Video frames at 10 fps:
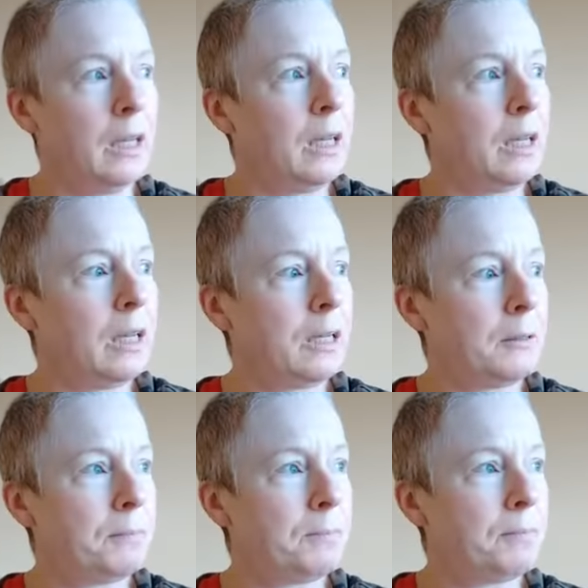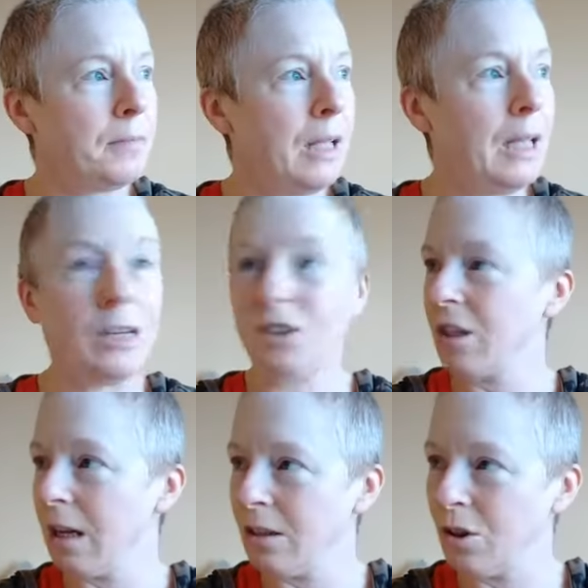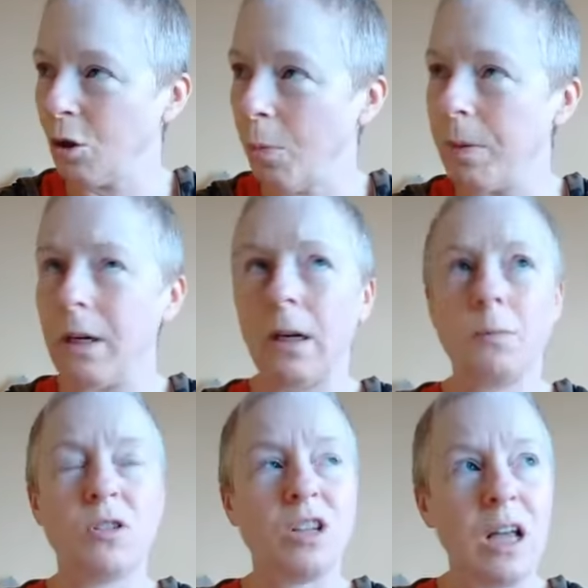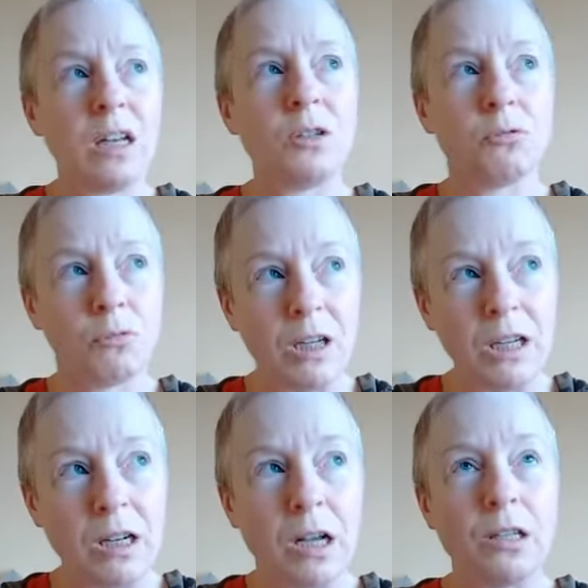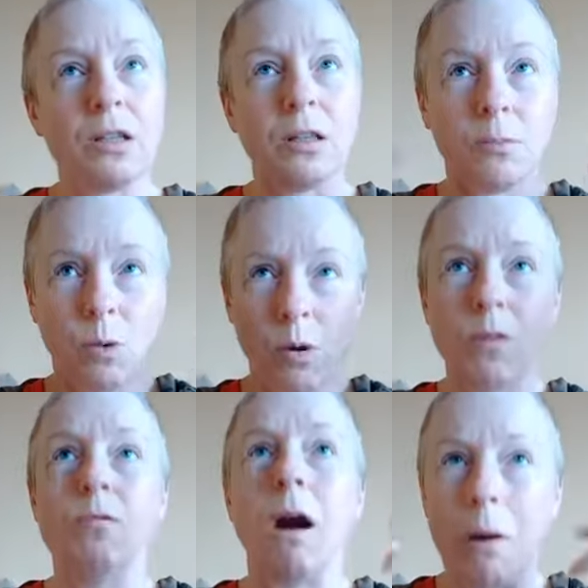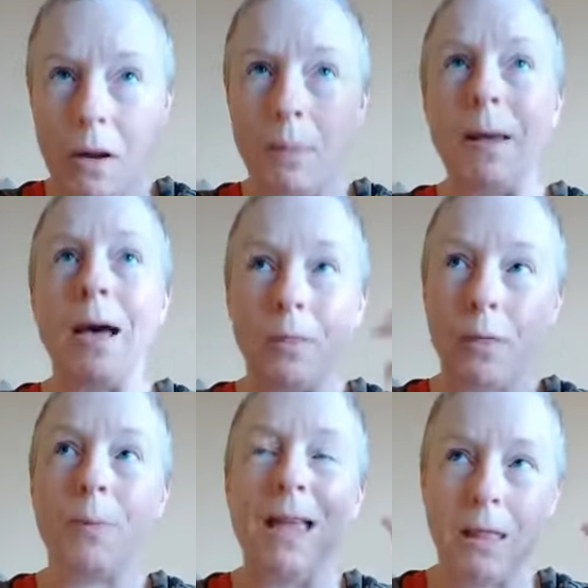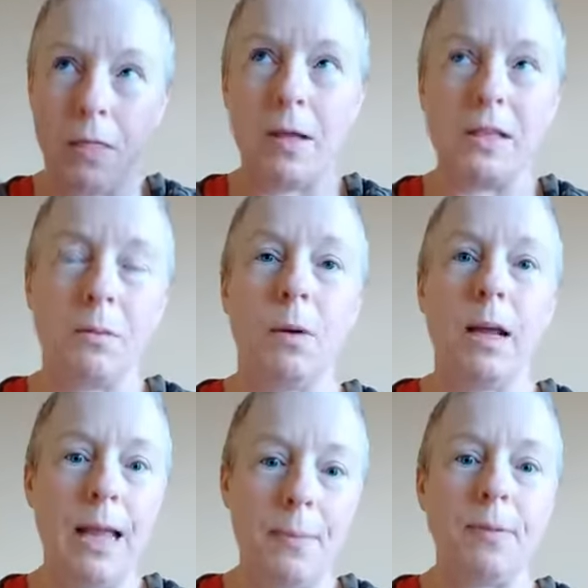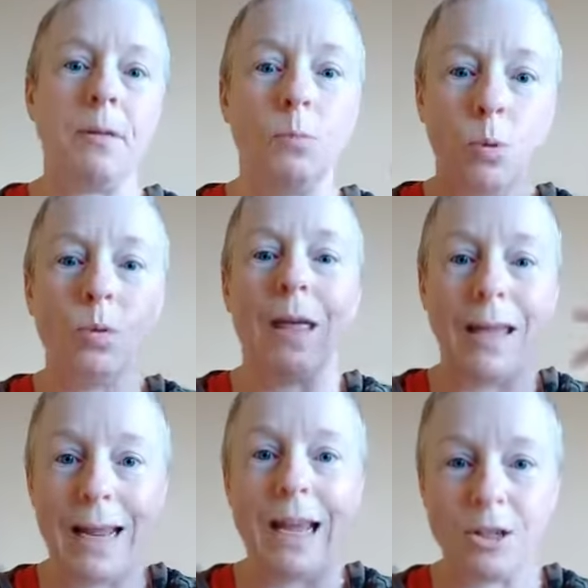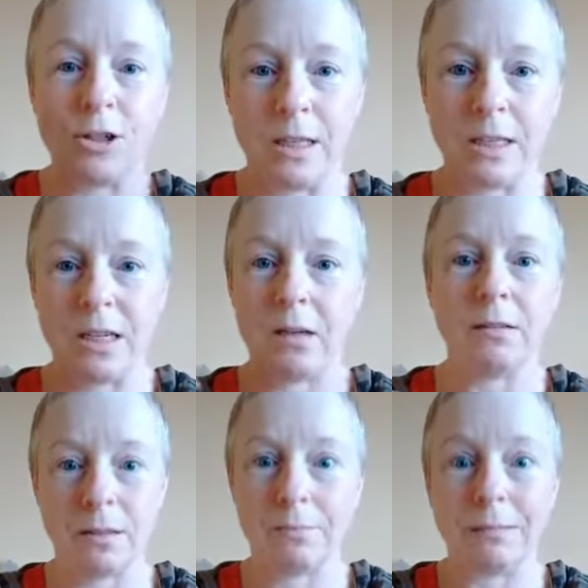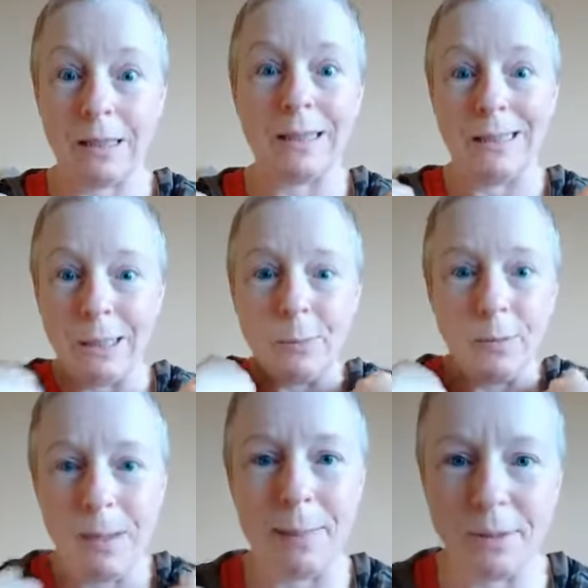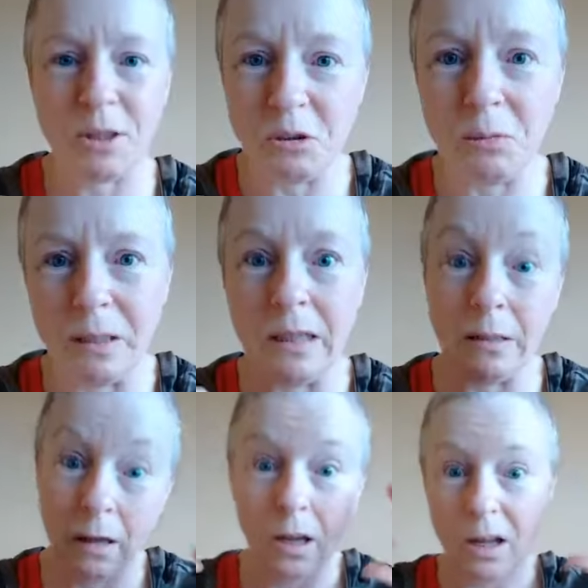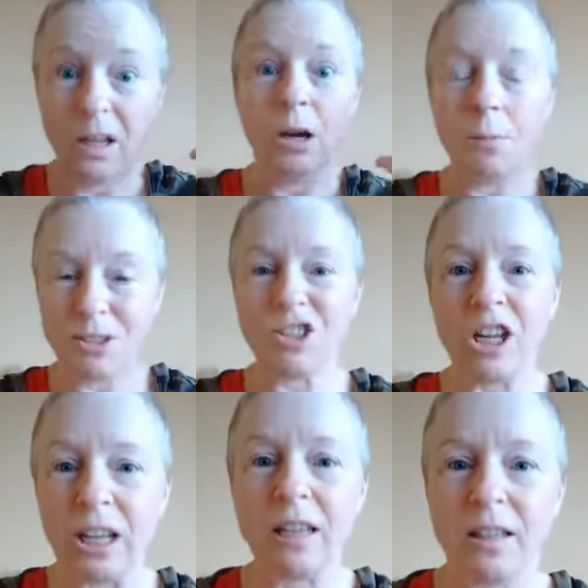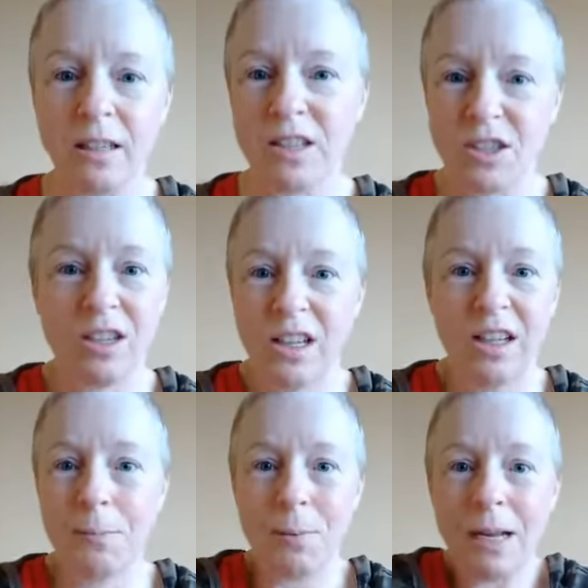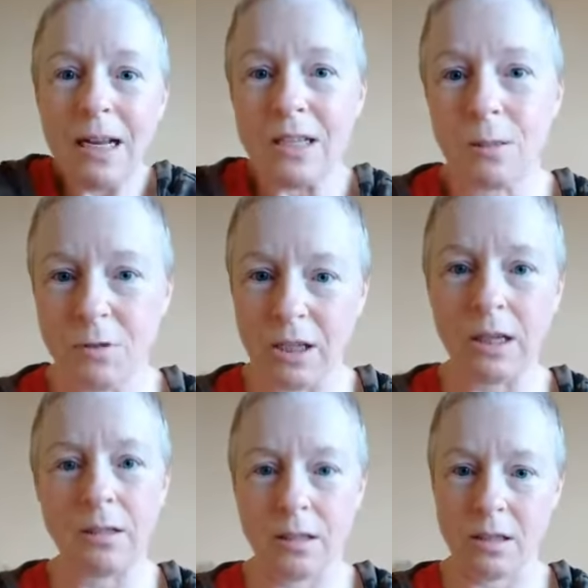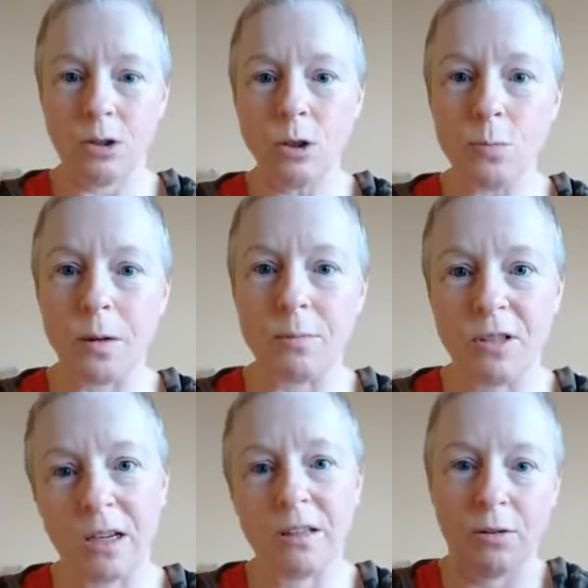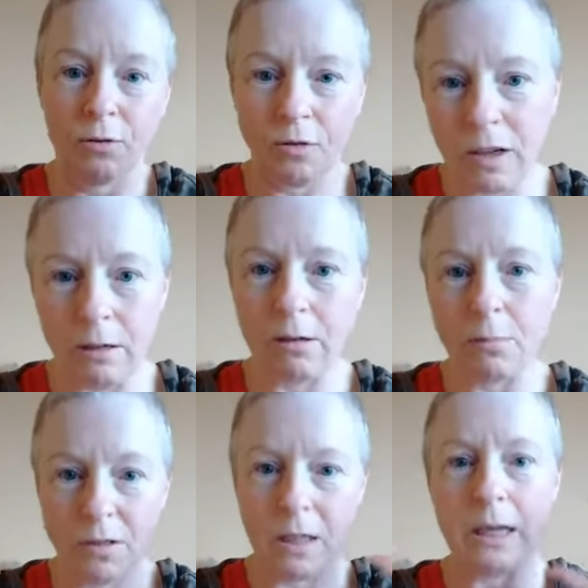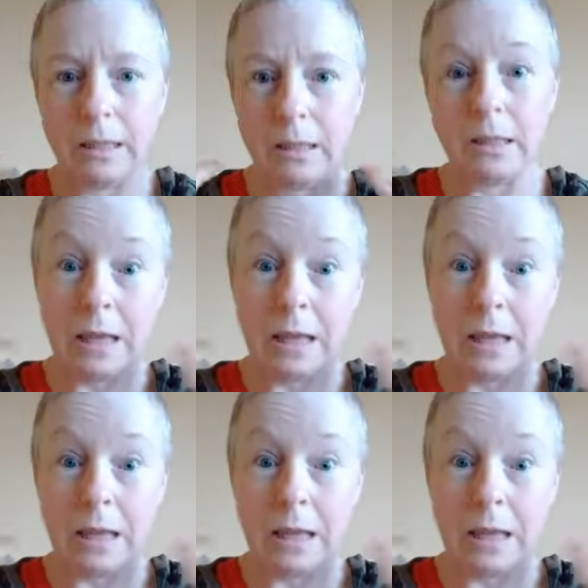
And I just can't stop it, and I'm starting to realise that the more I worry about the bad things that might happen, the more that actually is going to kind of help them happen to me. And, you know, I'm stuck in this place, I'm stuck in this loop, I'm stuck in this fear, I'm stuck in this,